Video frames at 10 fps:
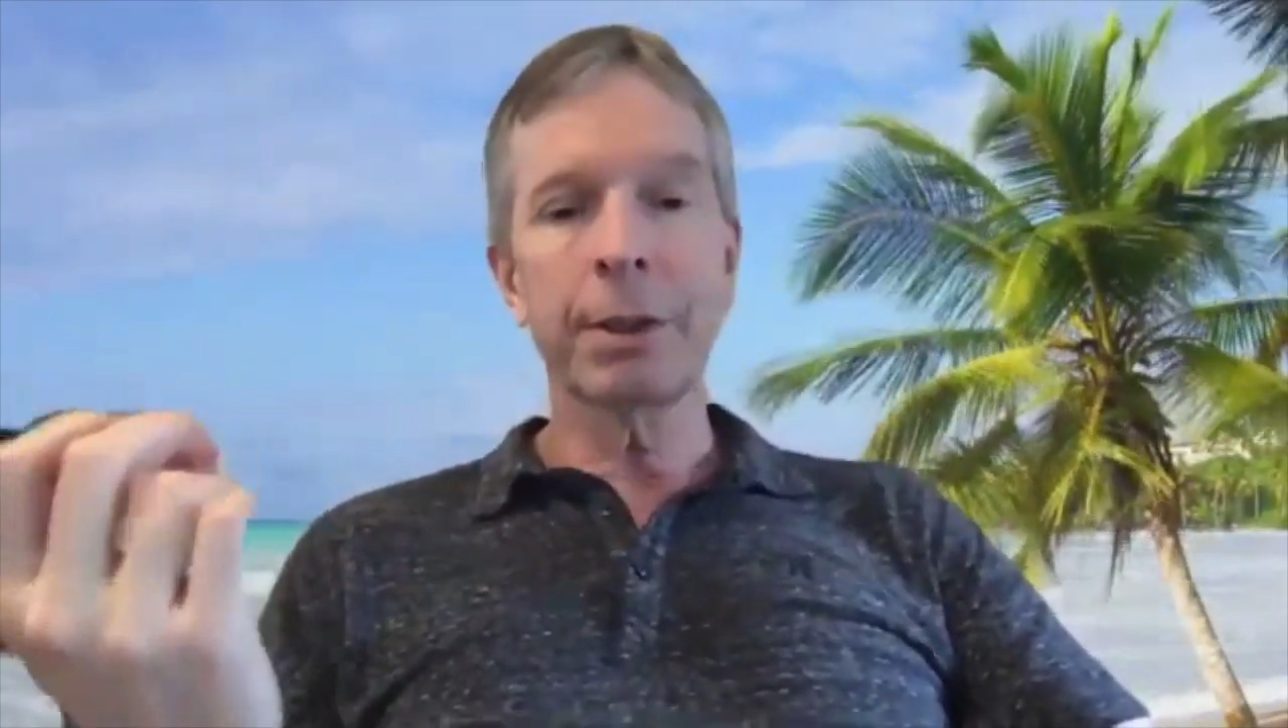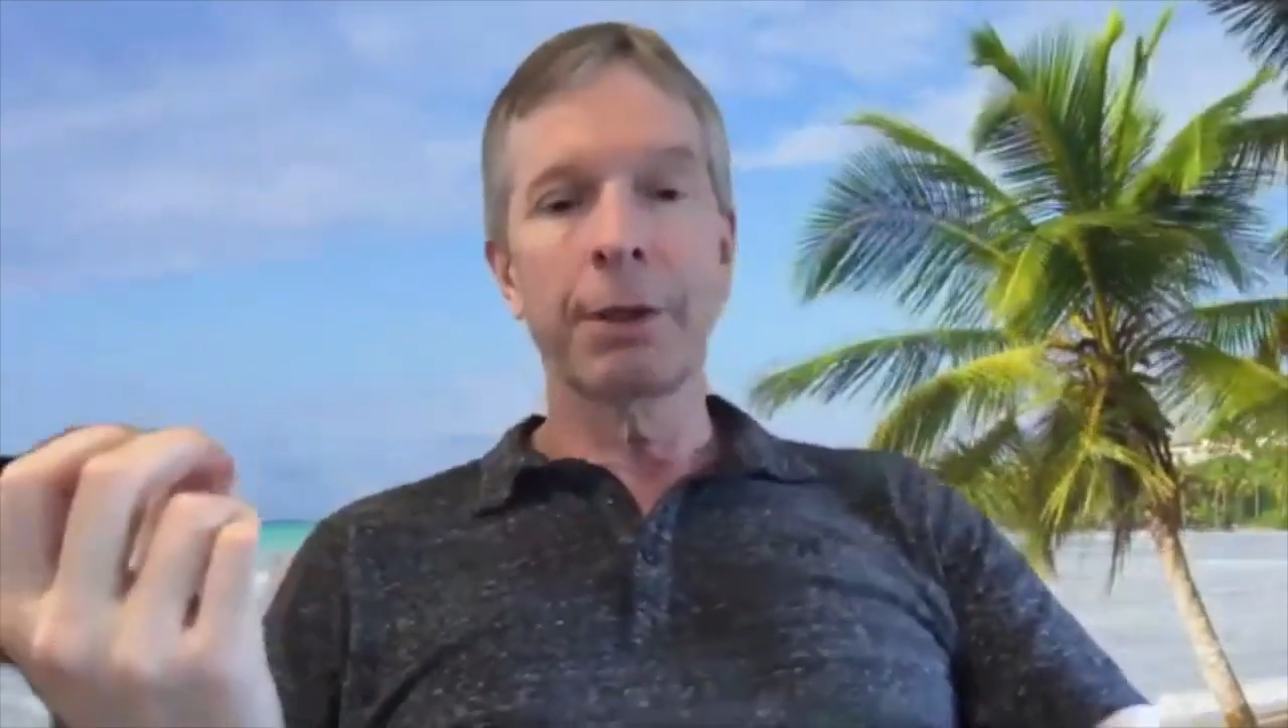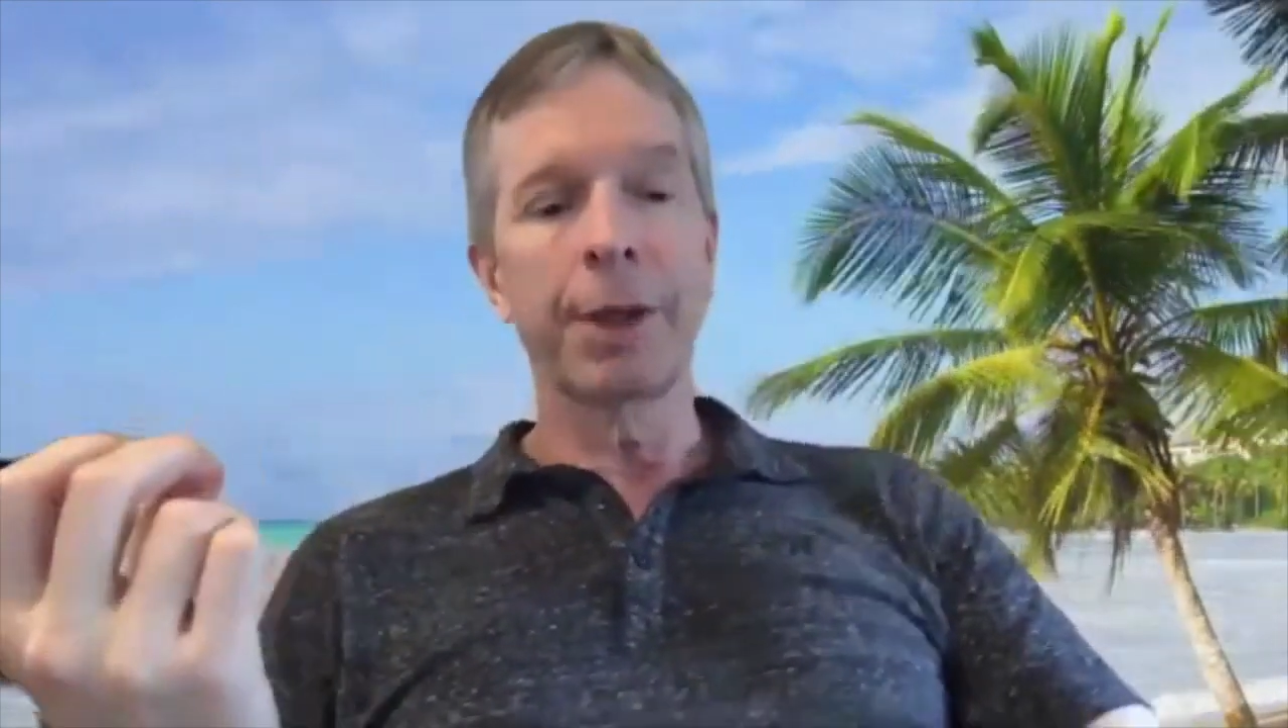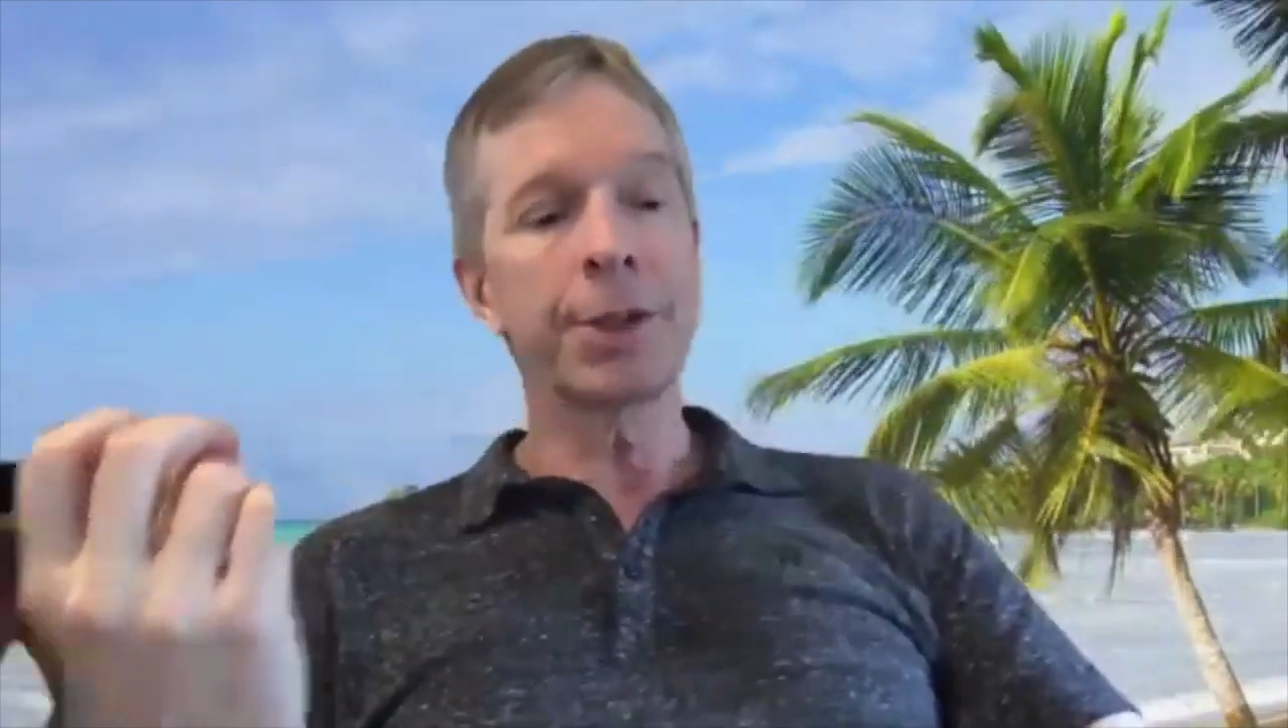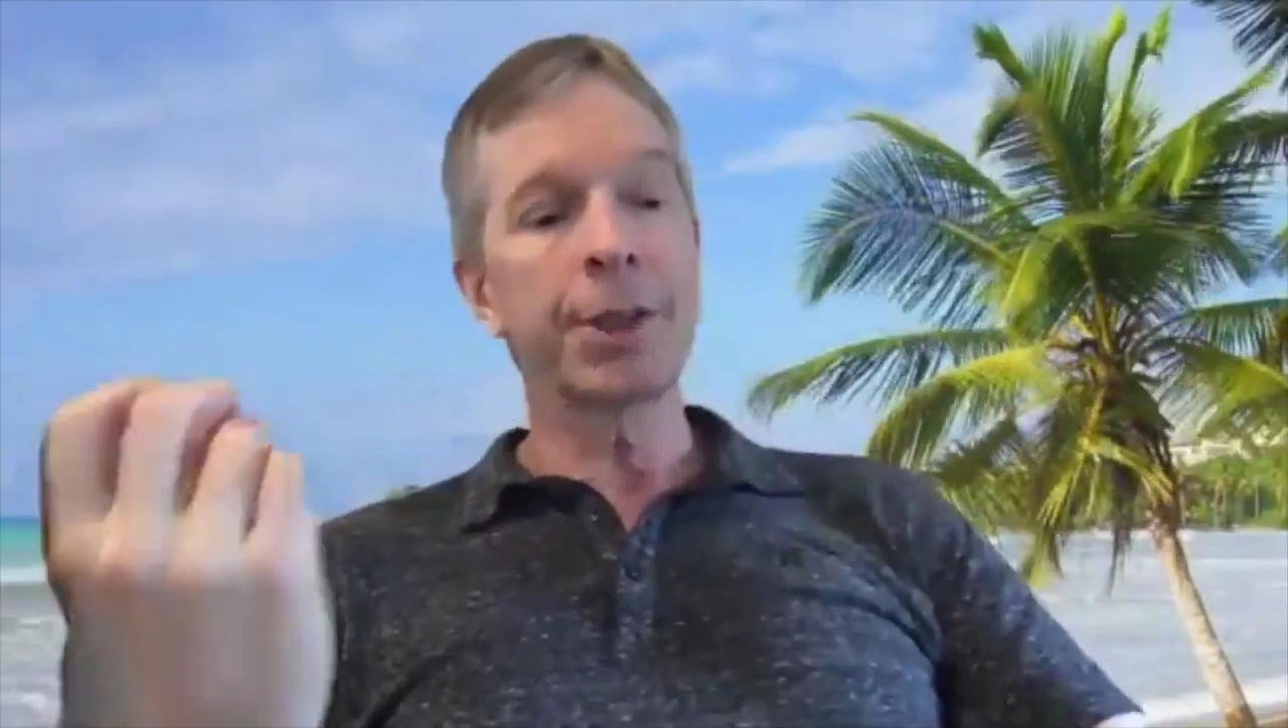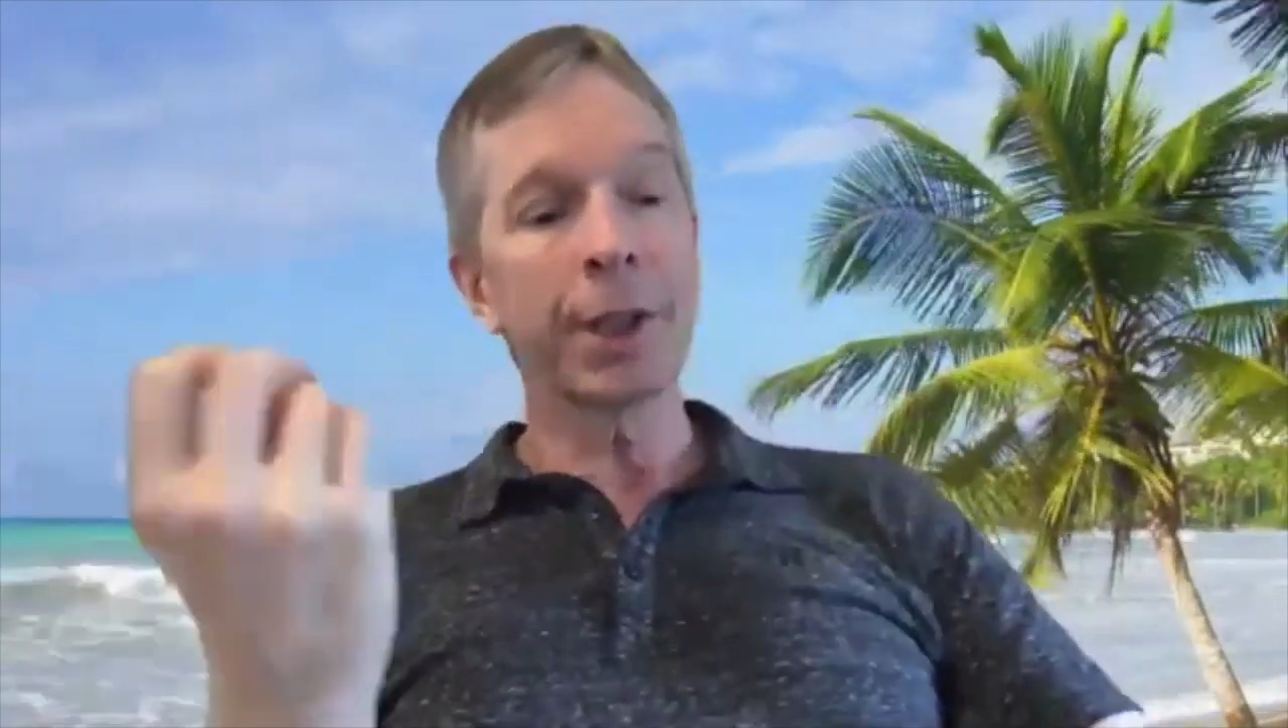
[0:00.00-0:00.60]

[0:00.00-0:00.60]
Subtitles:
is a